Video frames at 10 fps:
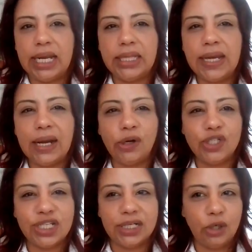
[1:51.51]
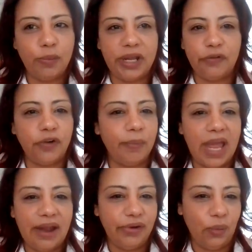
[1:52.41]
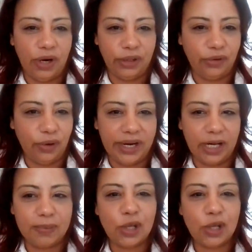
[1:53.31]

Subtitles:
and I think I learned a little bit from everyone growing up.